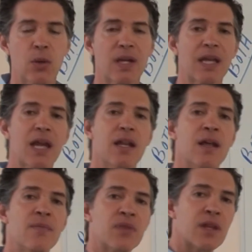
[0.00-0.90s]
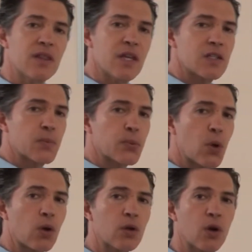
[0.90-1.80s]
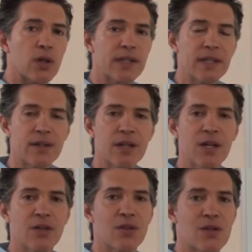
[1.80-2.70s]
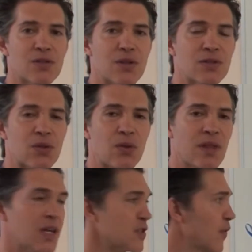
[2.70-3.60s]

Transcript: And again, this protocol here does those two things.